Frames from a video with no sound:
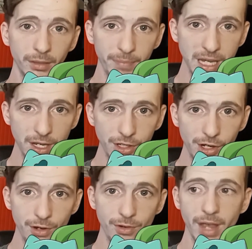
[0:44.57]

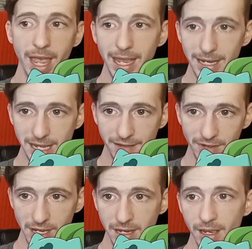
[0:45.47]
Pikachu, and
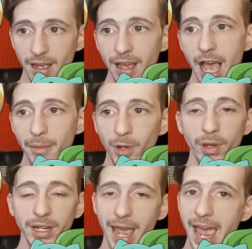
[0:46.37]
Eevee, I'm
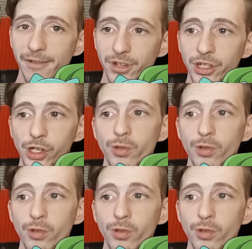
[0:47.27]
going to have to choose